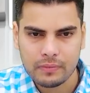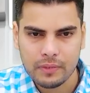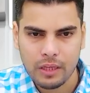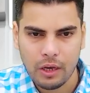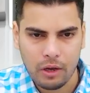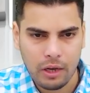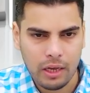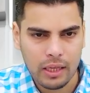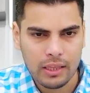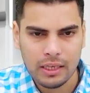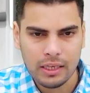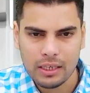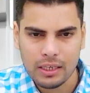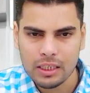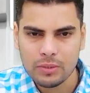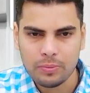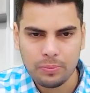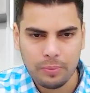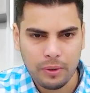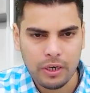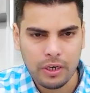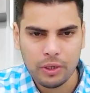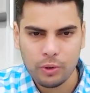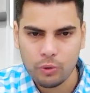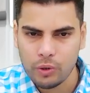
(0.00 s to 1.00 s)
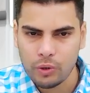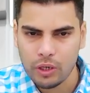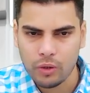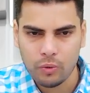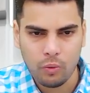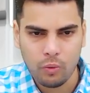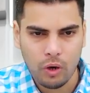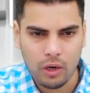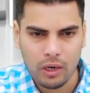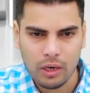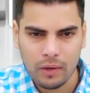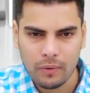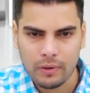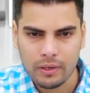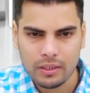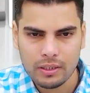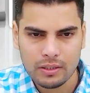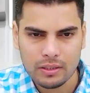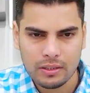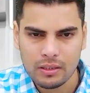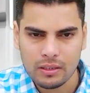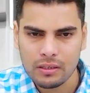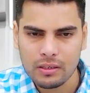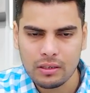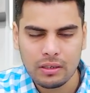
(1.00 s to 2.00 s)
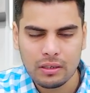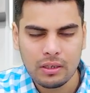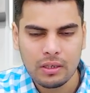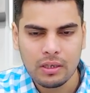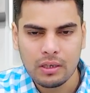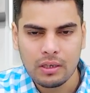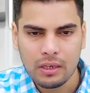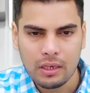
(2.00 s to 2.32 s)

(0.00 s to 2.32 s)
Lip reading: okay, that is per unit, whatever is the